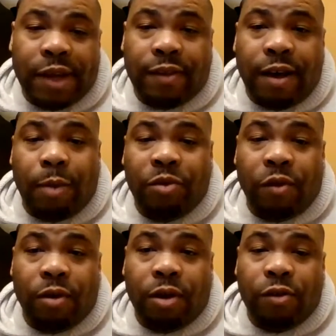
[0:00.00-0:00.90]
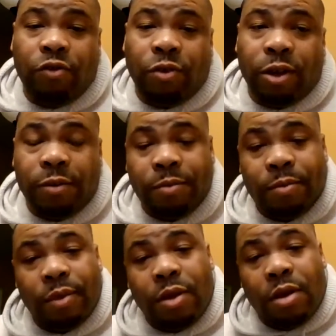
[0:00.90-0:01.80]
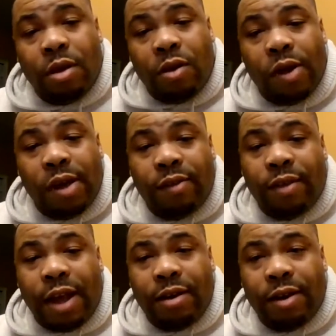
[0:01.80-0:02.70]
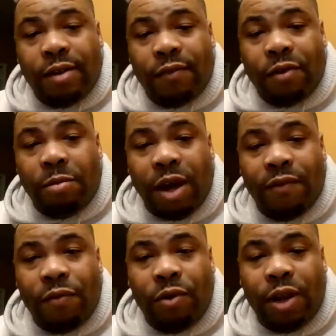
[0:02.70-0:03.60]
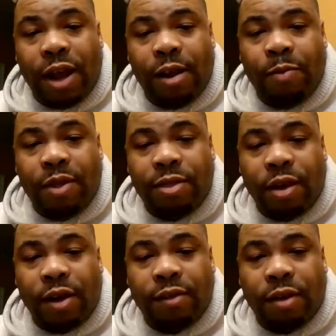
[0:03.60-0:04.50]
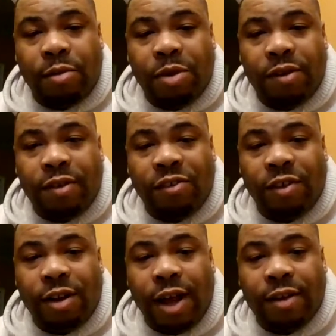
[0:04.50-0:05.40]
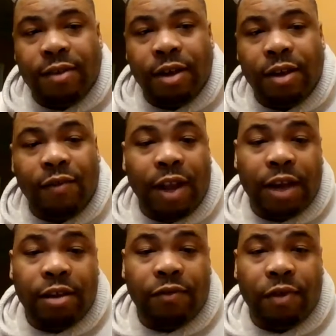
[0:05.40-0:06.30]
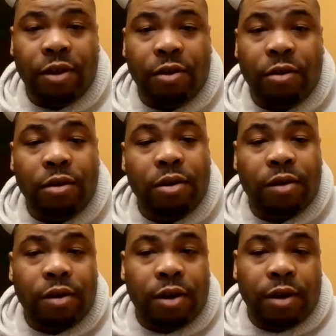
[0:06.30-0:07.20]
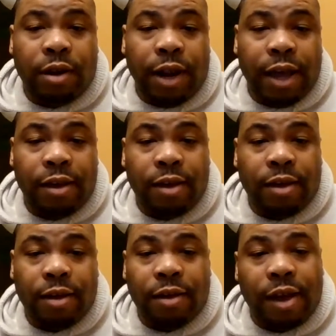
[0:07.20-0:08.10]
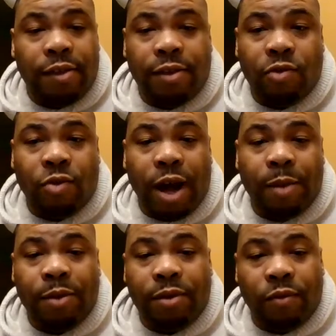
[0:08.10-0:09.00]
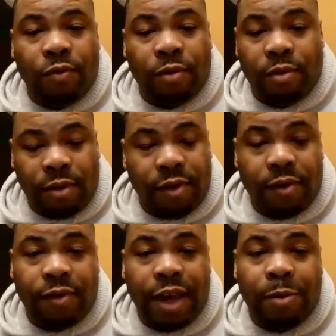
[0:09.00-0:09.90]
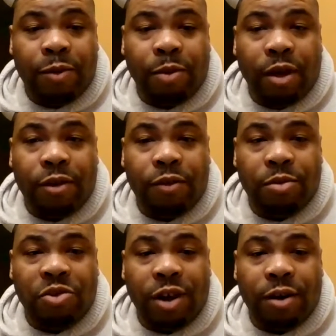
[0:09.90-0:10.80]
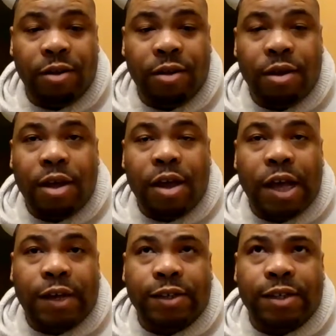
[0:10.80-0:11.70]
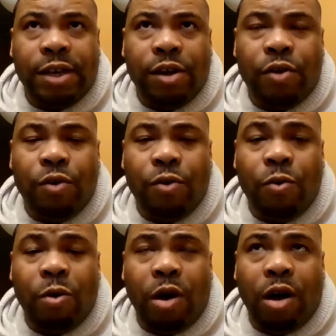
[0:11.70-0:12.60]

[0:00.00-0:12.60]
as an optional controller. Okay, so that does it for my full lineup and thoughts on the PlayStation Classic. If you like this video, like and subscribe to this Gamers Block YouTube channel. I'll see you